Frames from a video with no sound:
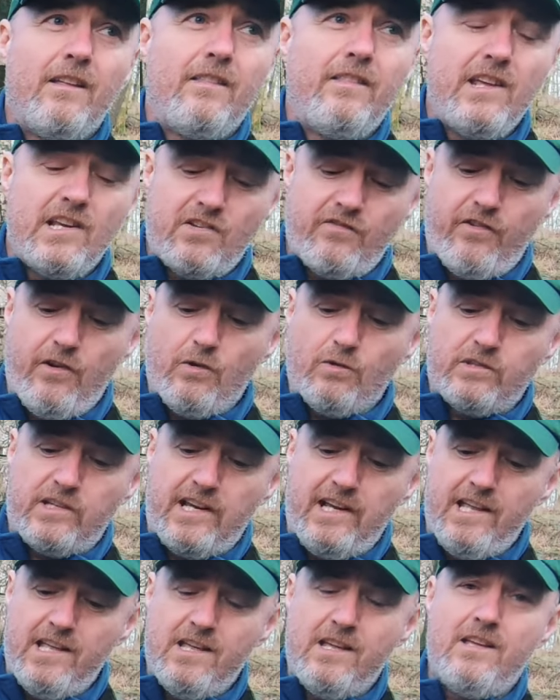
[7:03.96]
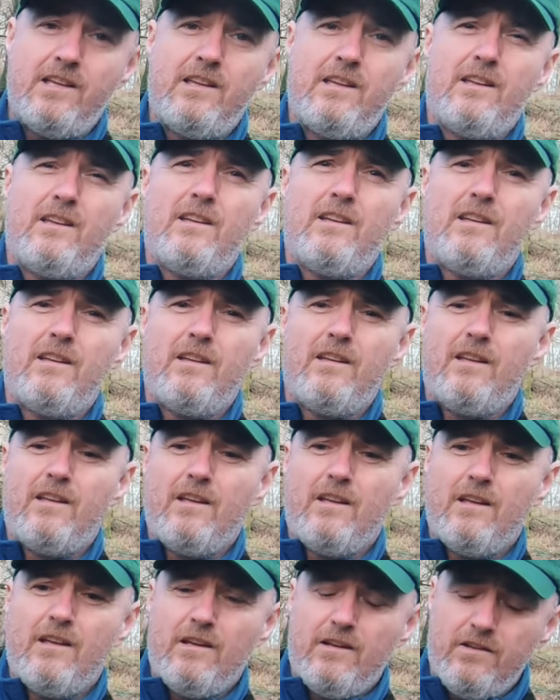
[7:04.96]
this filter,
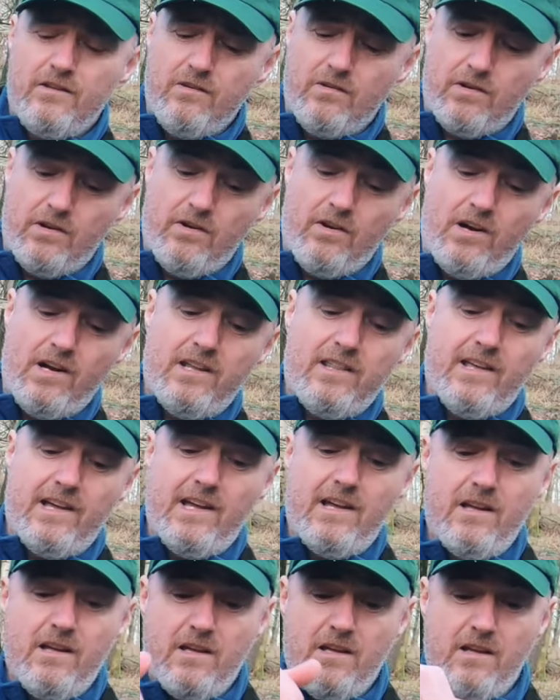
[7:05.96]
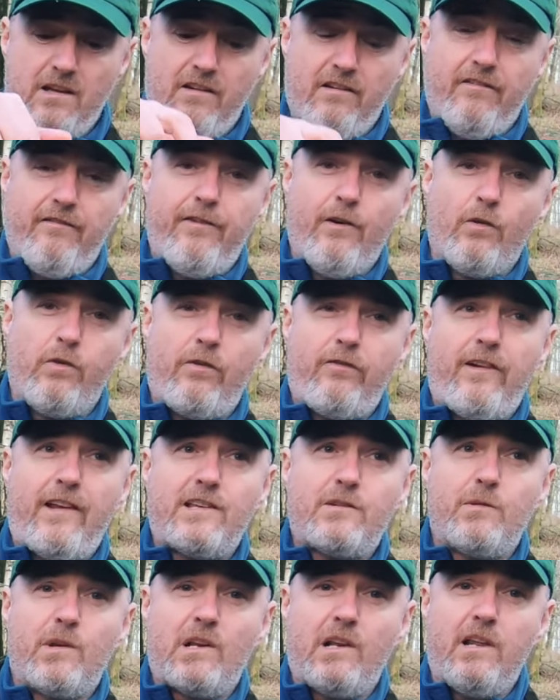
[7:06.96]
you can either fill the
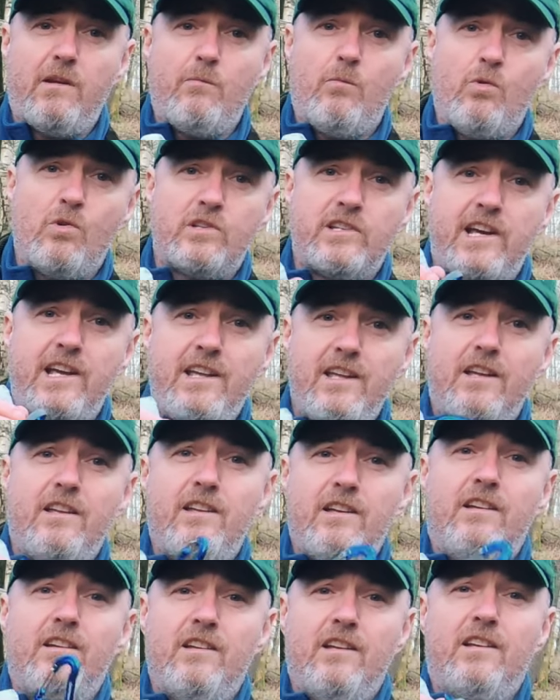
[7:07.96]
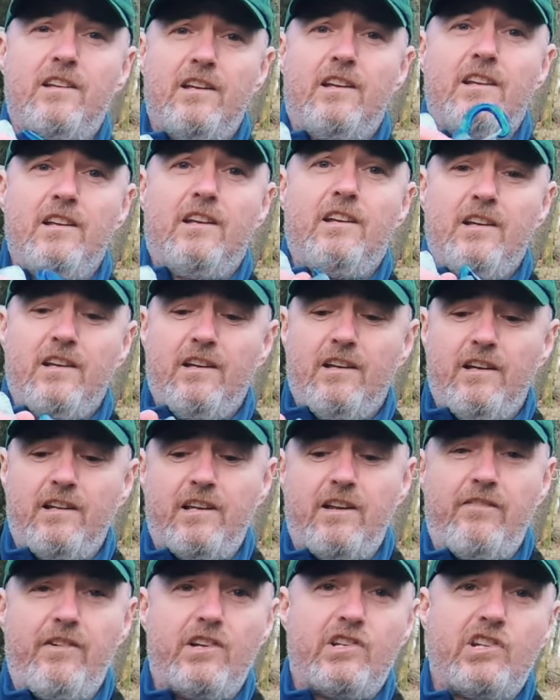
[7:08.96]
flask with clean water
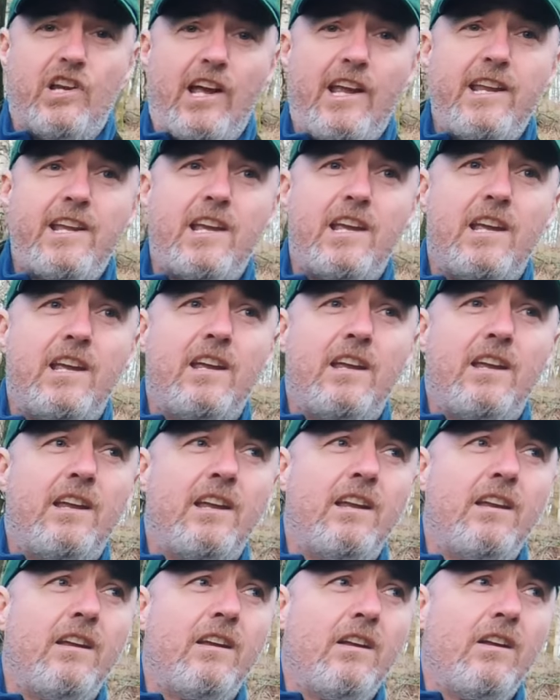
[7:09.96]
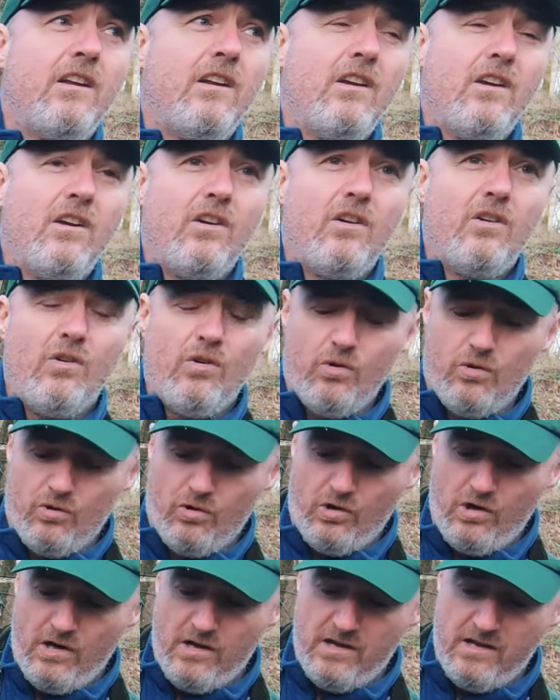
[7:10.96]
and give it a shake,
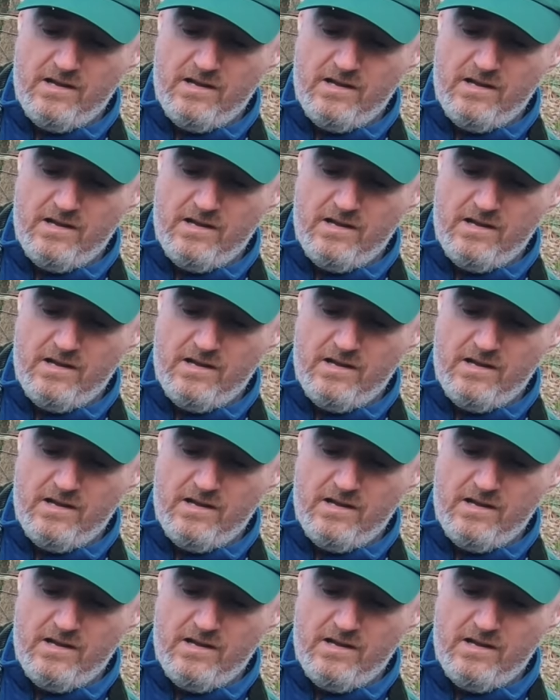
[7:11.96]
or